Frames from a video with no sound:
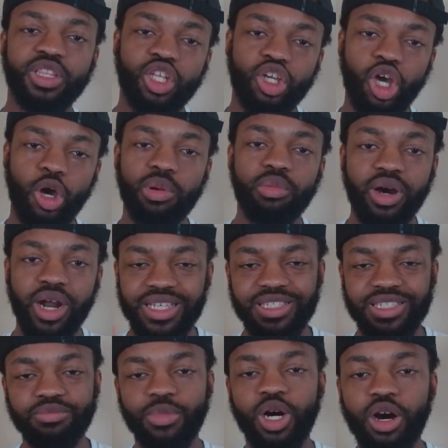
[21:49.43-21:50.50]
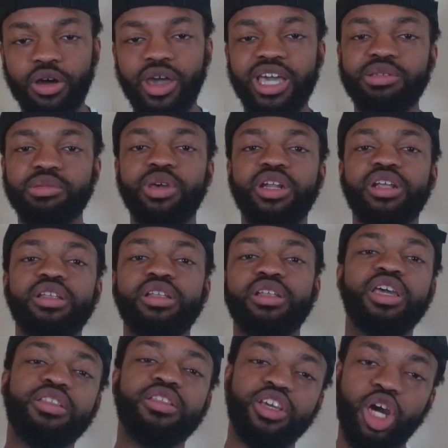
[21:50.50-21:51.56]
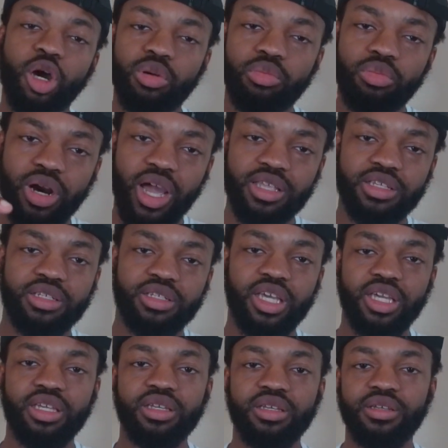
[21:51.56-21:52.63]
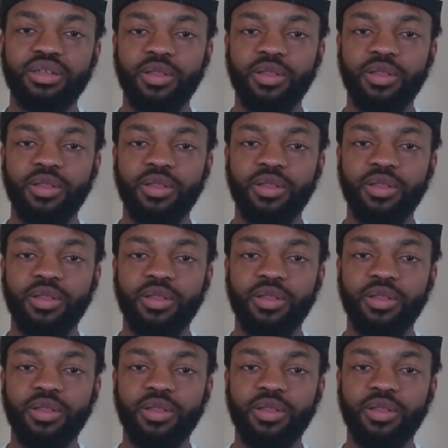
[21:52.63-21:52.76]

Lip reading: The Kobe Bryant tomorrow has to be better than the Kobe Bryant today.